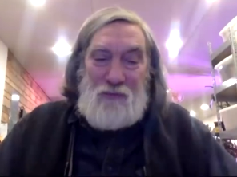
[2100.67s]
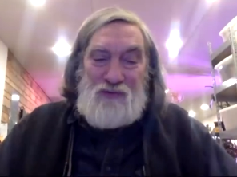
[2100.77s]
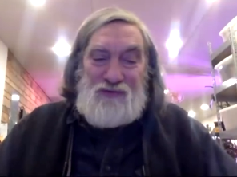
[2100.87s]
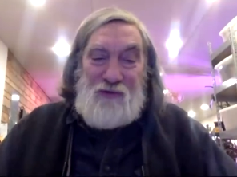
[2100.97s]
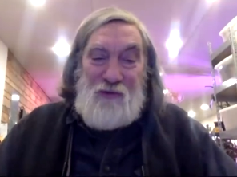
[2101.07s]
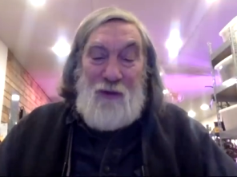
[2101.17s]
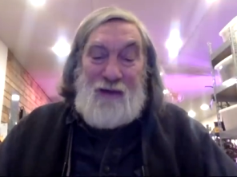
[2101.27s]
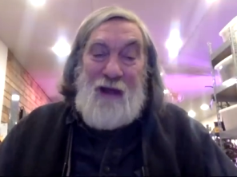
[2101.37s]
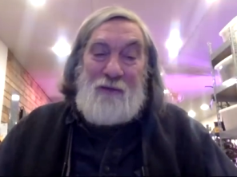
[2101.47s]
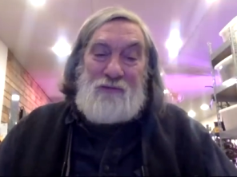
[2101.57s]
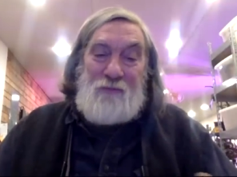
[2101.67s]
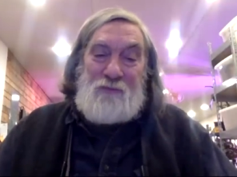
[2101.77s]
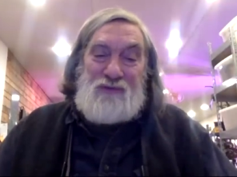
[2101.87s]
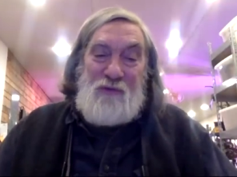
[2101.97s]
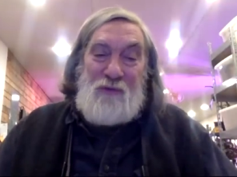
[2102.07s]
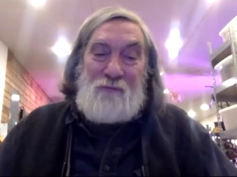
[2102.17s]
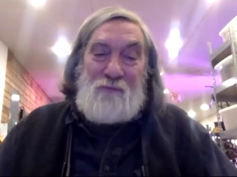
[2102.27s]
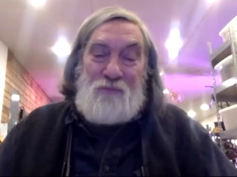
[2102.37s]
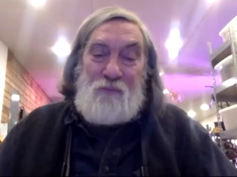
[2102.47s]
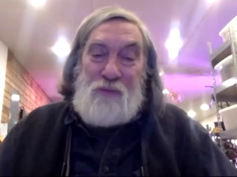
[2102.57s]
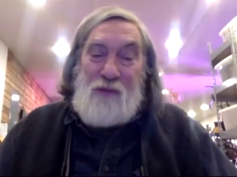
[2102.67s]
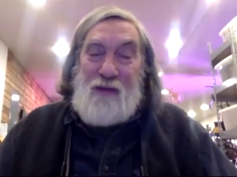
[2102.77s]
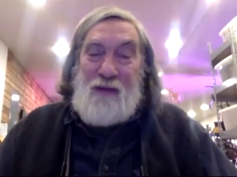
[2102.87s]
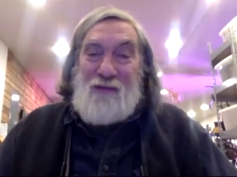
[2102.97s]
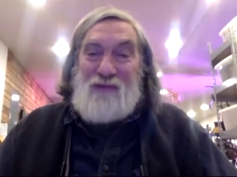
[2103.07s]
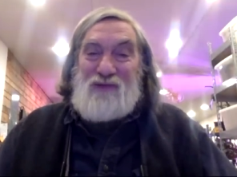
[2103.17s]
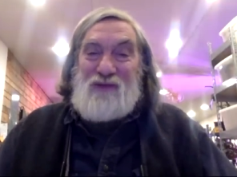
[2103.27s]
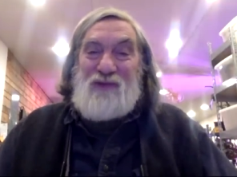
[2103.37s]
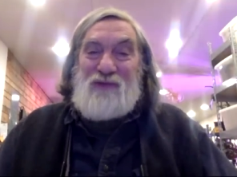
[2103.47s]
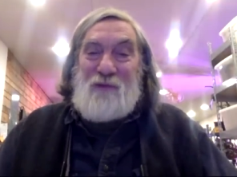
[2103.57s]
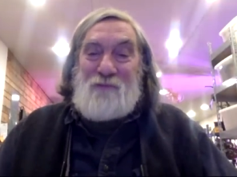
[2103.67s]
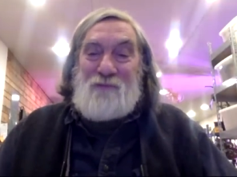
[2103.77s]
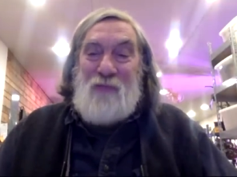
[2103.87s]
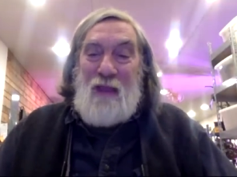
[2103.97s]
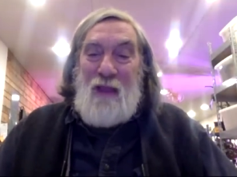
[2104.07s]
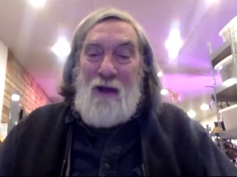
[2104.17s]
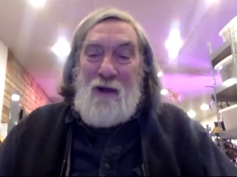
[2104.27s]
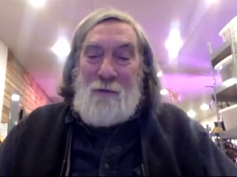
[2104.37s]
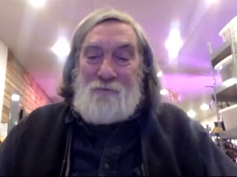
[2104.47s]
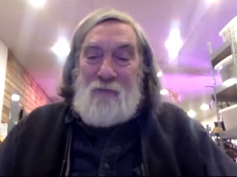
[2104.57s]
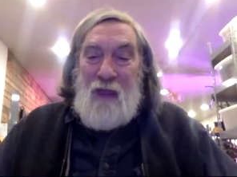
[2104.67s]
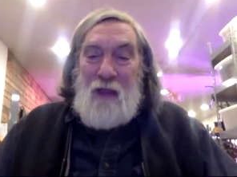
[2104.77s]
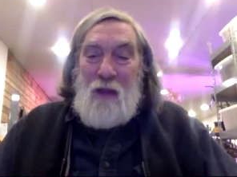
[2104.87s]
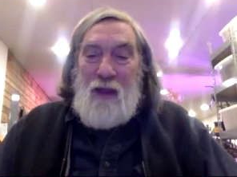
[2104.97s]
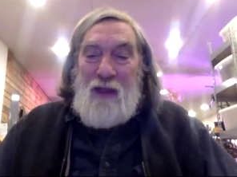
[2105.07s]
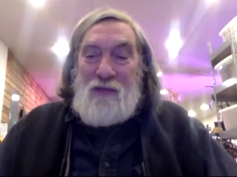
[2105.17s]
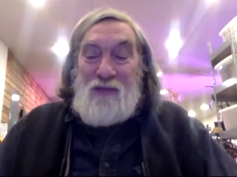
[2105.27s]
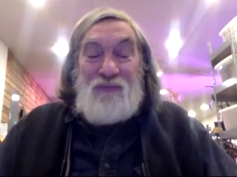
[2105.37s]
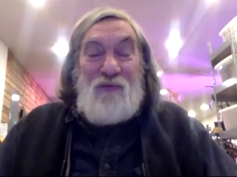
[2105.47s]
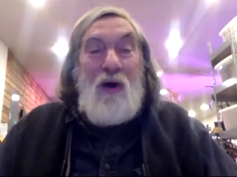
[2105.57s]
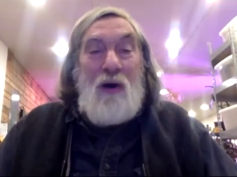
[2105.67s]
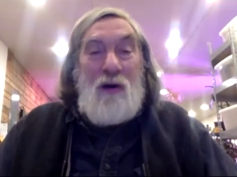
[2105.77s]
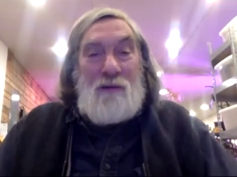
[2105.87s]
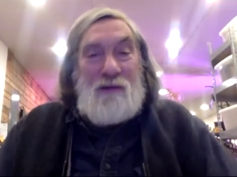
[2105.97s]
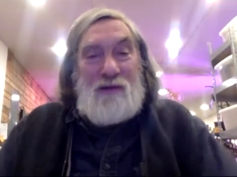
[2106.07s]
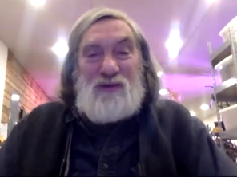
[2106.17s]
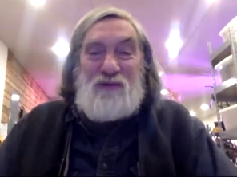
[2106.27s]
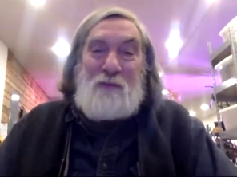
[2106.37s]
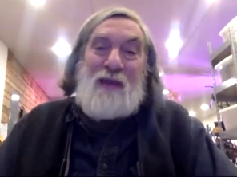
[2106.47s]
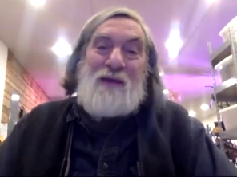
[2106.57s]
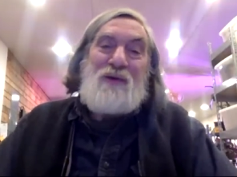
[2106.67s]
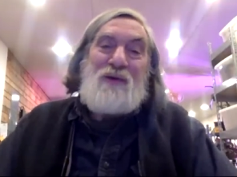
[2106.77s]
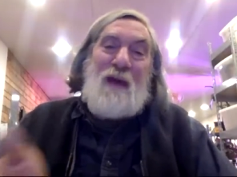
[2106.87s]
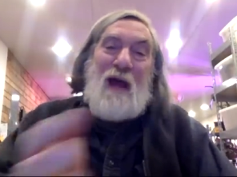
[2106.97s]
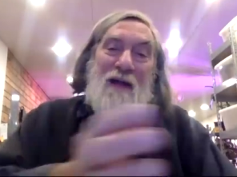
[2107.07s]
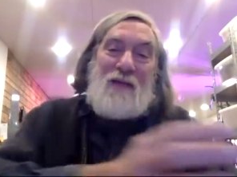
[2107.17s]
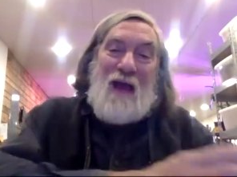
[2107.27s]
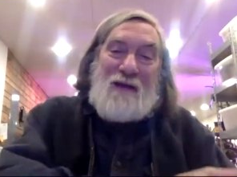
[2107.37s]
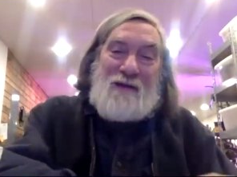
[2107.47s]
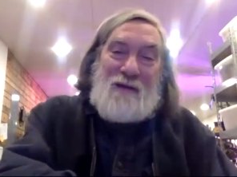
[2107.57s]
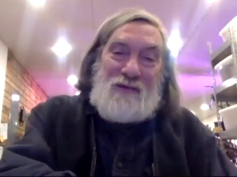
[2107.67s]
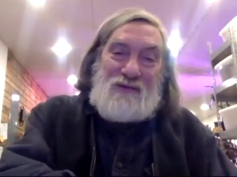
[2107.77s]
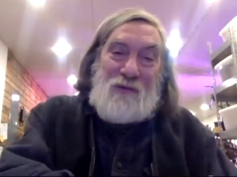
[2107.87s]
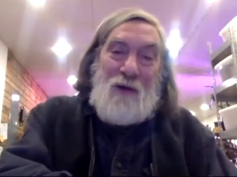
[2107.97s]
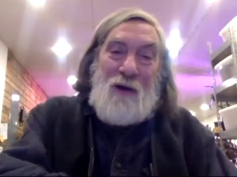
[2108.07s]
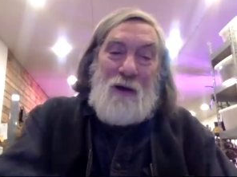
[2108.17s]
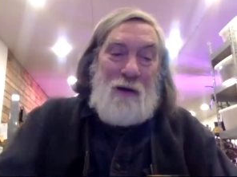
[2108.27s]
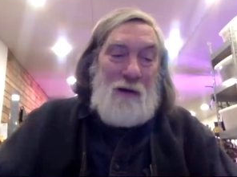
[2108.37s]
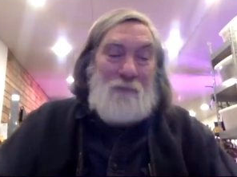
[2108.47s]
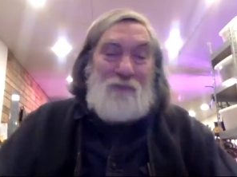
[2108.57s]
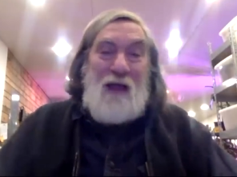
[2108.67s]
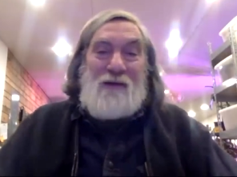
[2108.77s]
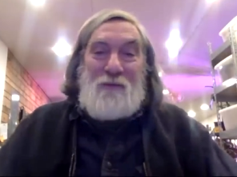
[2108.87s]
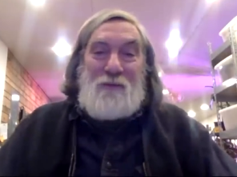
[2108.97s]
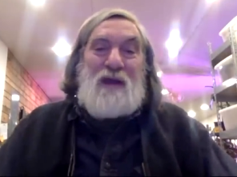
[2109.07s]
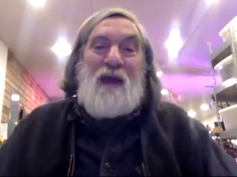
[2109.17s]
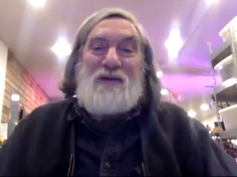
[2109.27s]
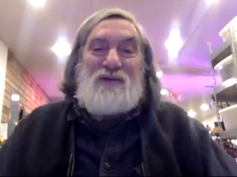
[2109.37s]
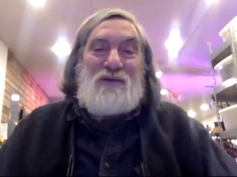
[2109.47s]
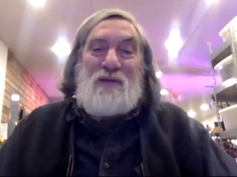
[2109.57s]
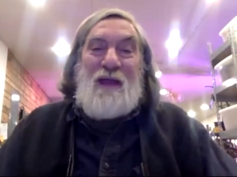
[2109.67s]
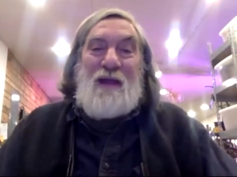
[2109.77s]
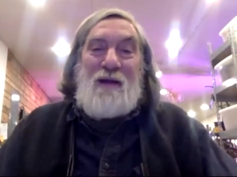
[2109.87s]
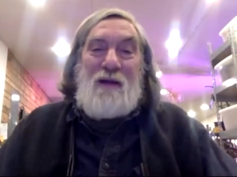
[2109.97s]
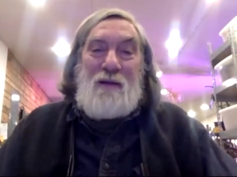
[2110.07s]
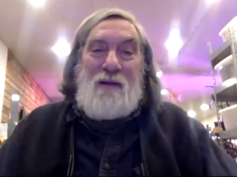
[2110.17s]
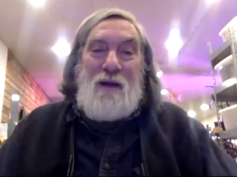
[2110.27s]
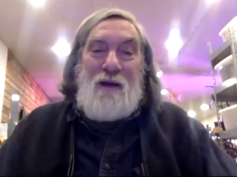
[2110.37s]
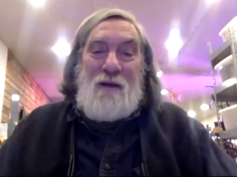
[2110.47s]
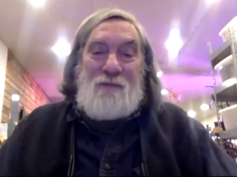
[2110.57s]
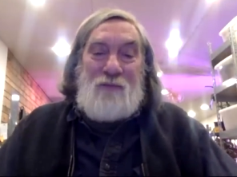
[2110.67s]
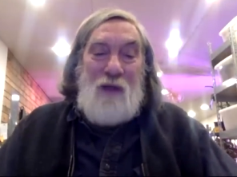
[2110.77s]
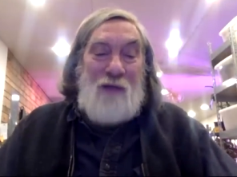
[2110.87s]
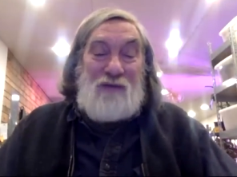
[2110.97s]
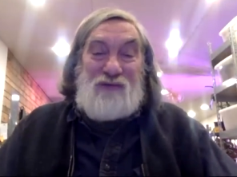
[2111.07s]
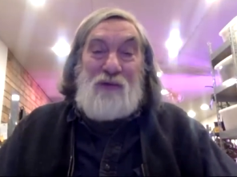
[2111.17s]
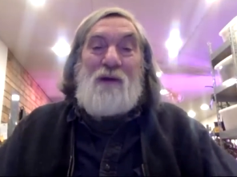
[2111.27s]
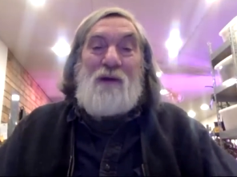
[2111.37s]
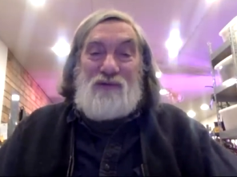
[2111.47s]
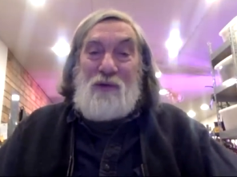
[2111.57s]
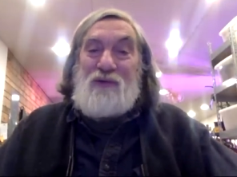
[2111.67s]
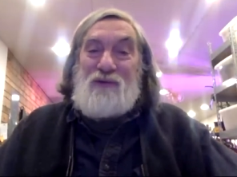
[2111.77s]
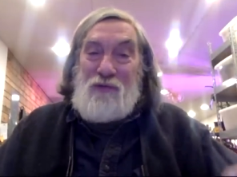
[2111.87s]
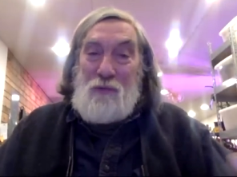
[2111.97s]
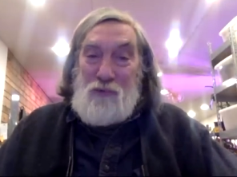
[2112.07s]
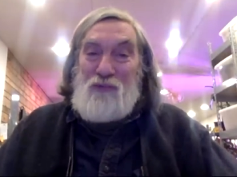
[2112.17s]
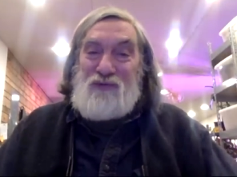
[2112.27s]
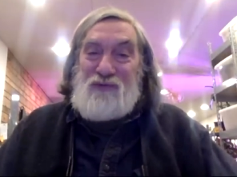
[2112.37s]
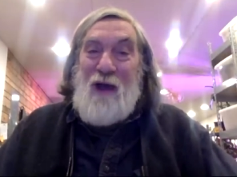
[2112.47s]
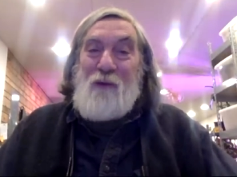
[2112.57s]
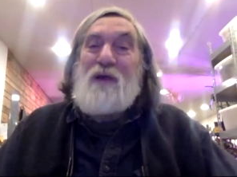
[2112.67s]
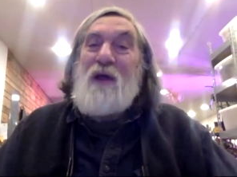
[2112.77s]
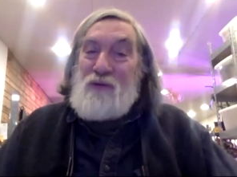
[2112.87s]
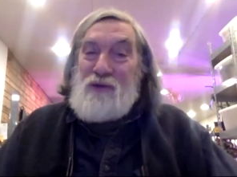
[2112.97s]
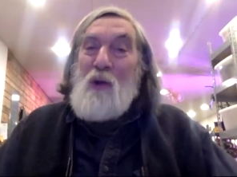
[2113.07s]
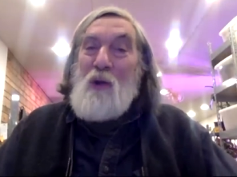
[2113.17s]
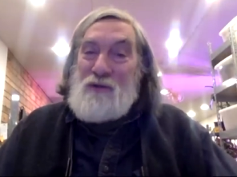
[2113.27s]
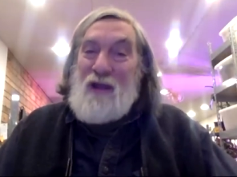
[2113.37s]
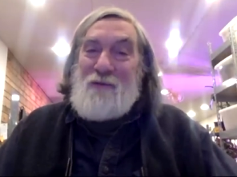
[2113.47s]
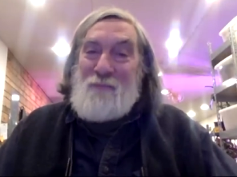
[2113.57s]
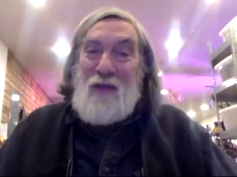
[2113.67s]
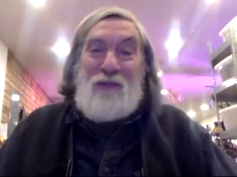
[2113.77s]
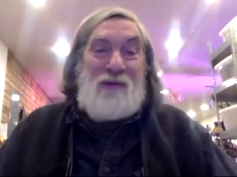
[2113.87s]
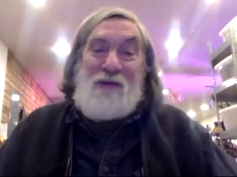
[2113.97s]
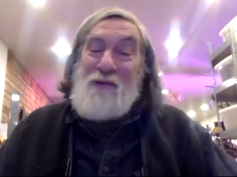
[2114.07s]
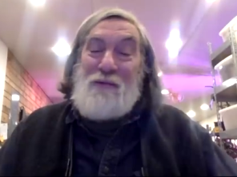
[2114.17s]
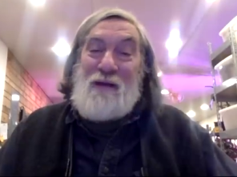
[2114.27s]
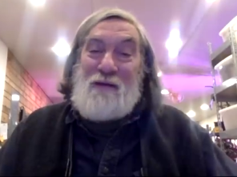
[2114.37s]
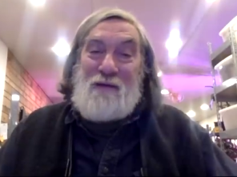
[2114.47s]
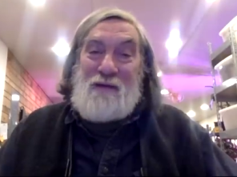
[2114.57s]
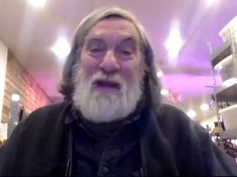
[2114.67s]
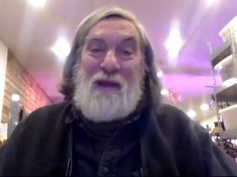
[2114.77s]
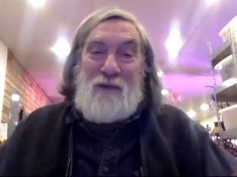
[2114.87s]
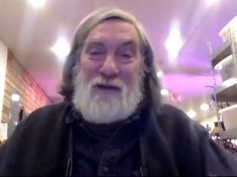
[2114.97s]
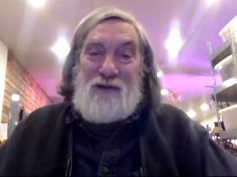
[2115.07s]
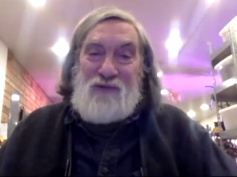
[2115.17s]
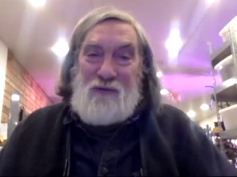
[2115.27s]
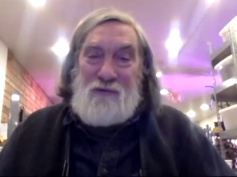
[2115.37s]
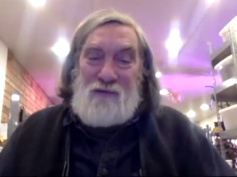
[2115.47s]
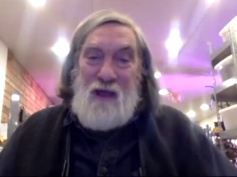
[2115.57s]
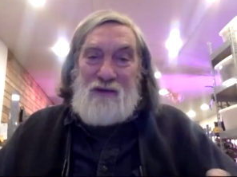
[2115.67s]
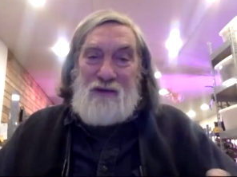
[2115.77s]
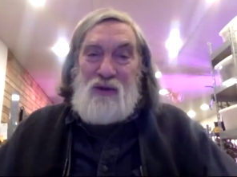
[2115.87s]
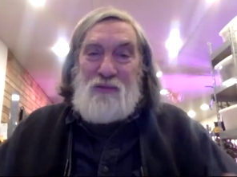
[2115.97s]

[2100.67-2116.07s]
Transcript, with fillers: and then the roots are going down. So the beauty of this system, um, in the fall, you just peel back that straw, and your potatoes are laying um, on the soil. So it's the Ruth Stout, no dig method. You don't need to dig because the